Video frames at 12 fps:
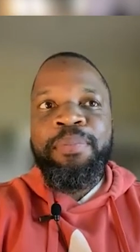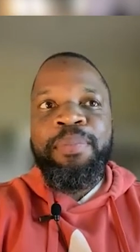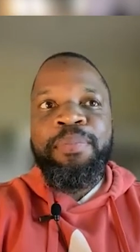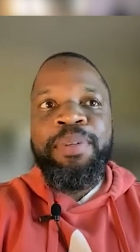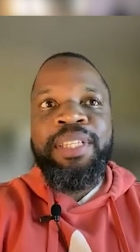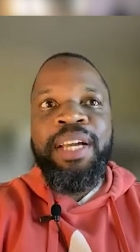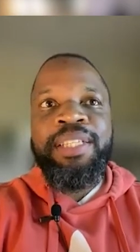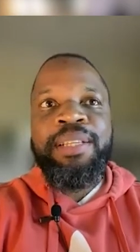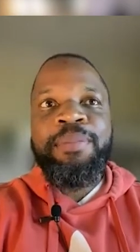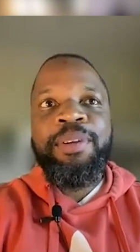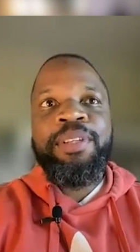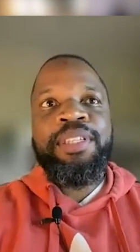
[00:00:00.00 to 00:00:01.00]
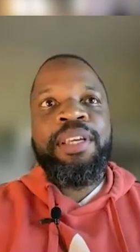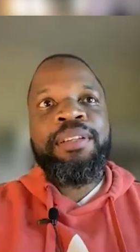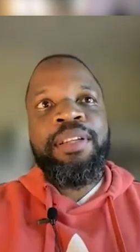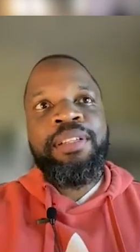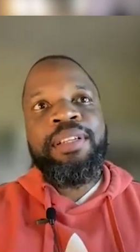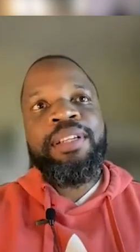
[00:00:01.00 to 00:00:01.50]
precisely because
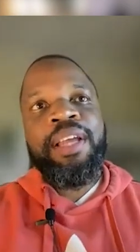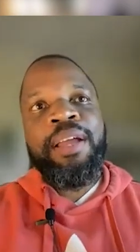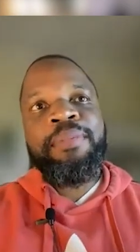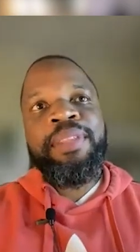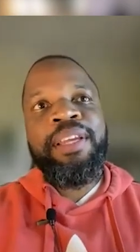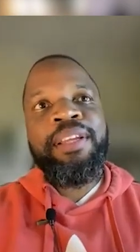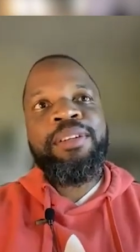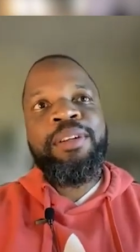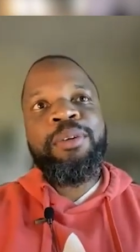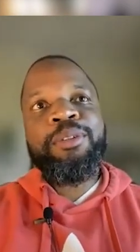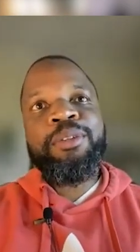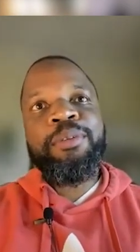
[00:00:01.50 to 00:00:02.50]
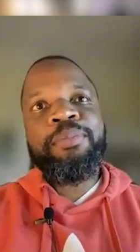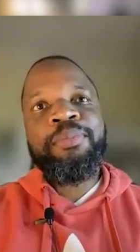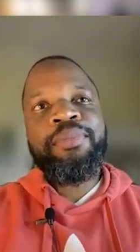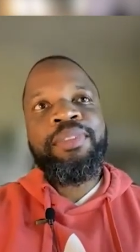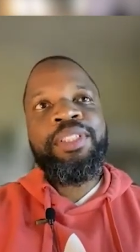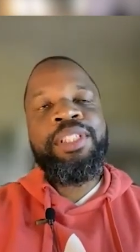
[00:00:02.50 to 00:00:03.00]
I think it also,
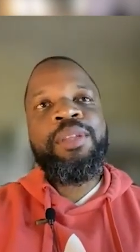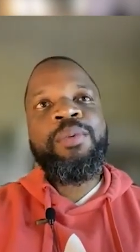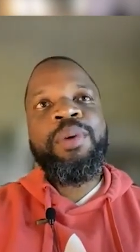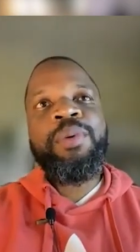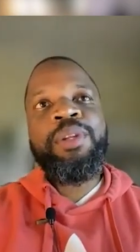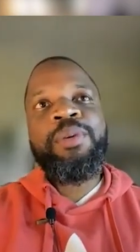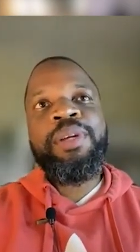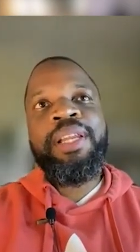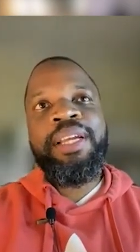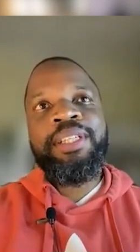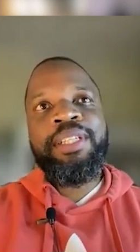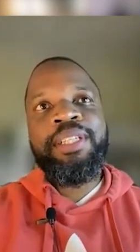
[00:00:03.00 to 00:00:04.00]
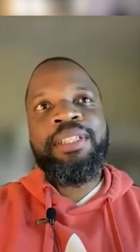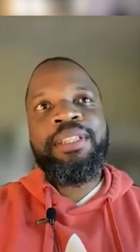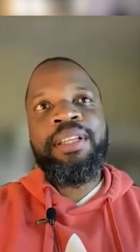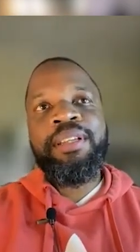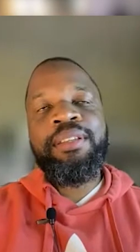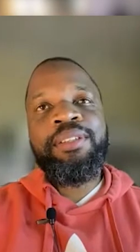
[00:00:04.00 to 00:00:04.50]
just the way we do elections,
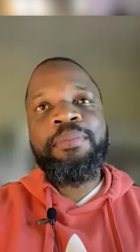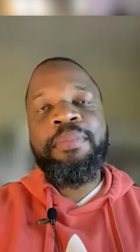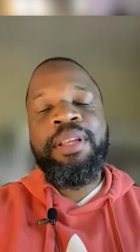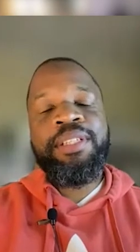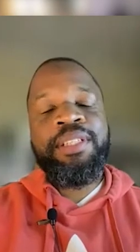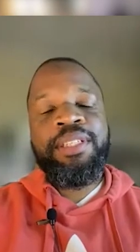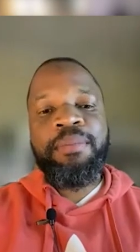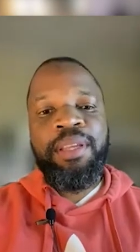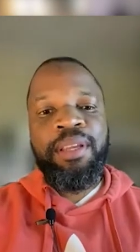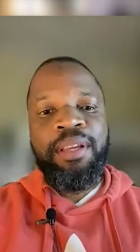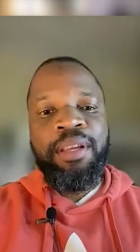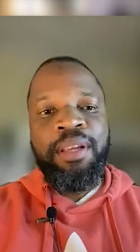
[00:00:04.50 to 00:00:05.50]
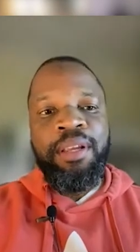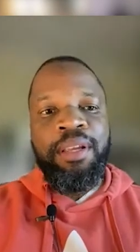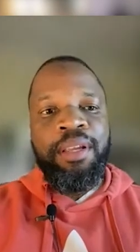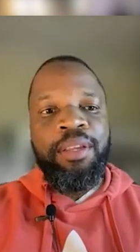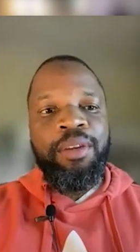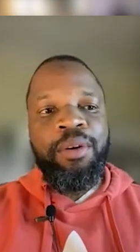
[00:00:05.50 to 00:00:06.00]
and you mentioned something,
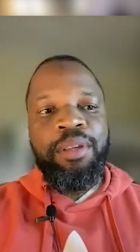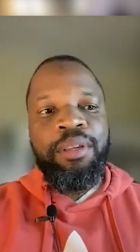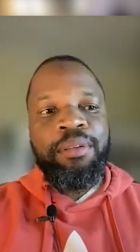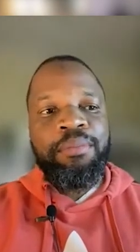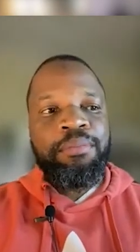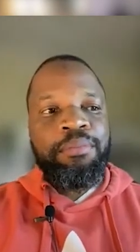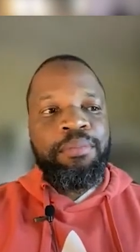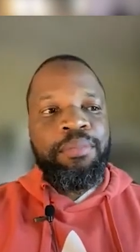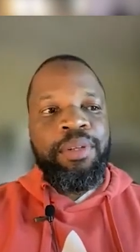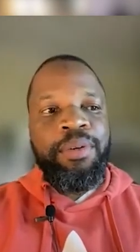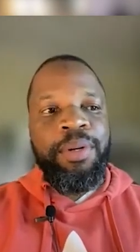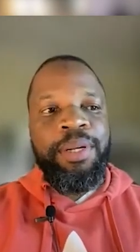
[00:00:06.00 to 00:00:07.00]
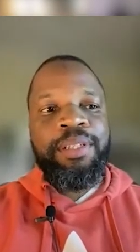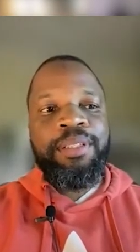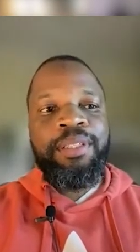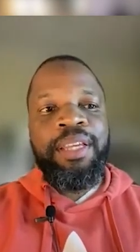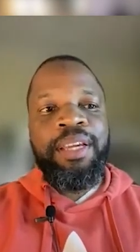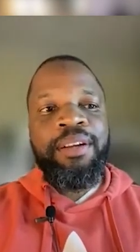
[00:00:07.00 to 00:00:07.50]

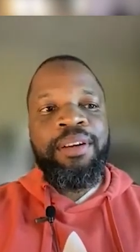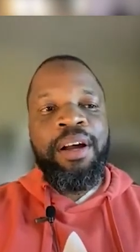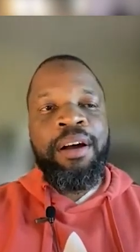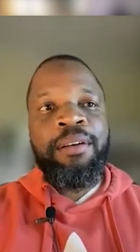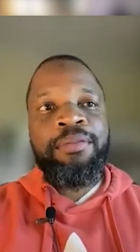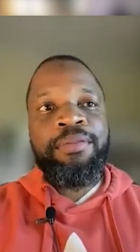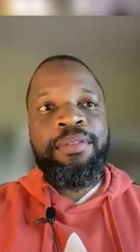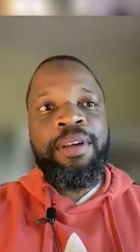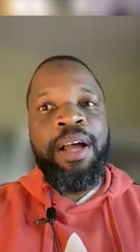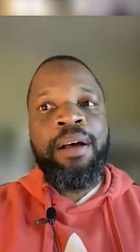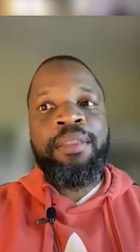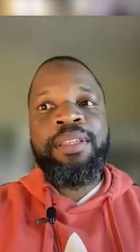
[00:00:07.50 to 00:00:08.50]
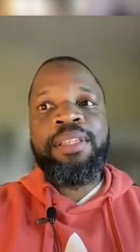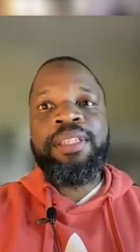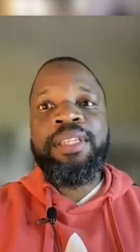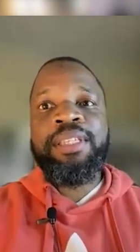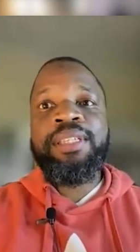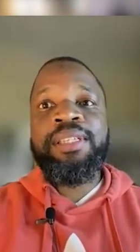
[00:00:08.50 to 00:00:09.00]
critical there of how this is
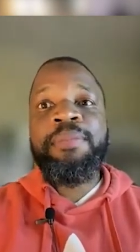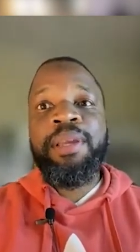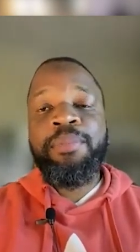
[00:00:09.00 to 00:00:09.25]
a systemic